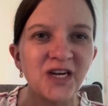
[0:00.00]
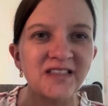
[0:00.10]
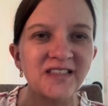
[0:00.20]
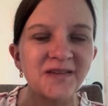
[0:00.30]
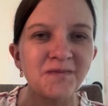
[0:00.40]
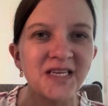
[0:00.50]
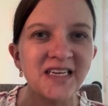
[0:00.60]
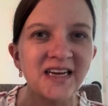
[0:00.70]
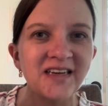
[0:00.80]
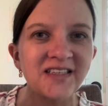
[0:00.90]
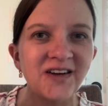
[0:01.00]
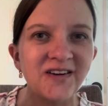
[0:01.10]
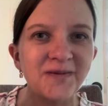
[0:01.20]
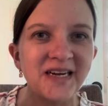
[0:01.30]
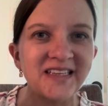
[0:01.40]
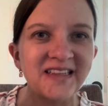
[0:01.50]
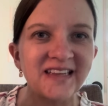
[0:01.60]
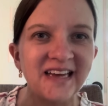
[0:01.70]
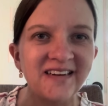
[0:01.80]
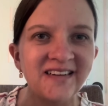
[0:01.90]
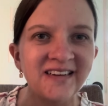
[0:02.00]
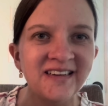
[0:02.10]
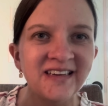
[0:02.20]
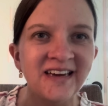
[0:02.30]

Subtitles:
us to meet and talk about it then.